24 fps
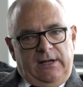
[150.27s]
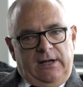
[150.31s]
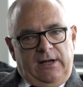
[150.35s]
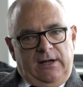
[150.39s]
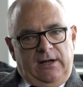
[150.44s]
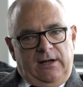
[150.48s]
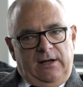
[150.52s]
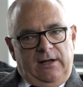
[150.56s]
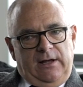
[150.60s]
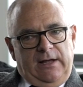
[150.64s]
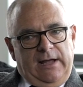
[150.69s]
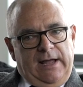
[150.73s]

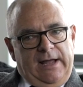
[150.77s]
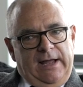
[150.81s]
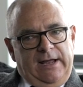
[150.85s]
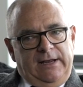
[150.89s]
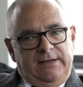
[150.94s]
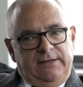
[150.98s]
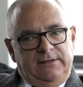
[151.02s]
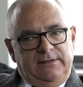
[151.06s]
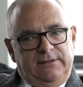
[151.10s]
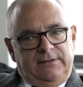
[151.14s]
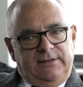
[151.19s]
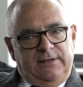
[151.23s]
uh,
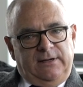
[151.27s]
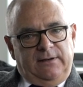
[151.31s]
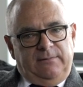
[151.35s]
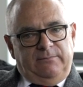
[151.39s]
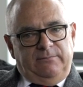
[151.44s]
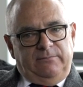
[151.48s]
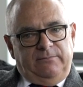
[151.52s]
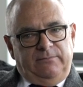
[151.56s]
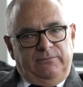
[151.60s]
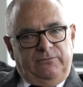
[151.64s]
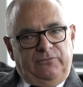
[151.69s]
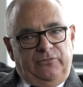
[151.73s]
and
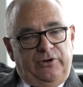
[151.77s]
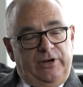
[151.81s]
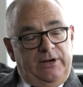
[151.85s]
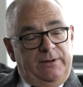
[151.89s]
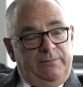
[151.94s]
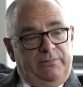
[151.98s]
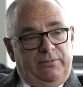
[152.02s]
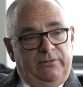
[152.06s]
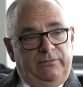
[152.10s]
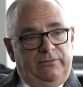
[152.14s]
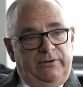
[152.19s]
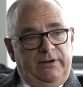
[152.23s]
um, really
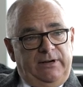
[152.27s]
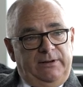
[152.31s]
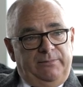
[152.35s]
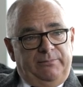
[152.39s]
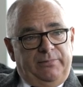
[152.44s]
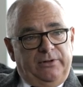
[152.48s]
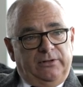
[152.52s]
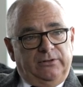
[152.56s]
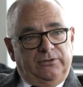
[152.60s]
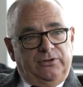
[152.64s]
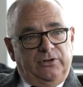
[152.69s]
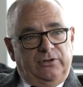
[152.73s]
really
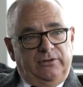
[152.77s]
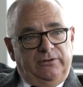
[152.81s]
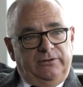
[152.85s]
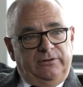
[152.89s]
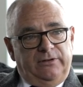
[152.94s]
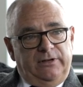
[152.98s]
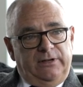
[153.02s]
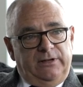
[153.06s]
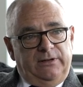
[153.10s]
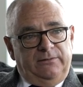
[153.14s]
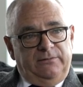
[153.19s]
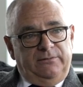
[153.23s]
built
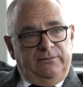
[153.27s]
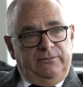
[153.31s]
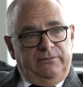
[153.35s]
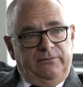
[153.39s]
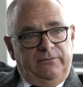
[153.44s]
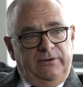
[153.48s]
on uh,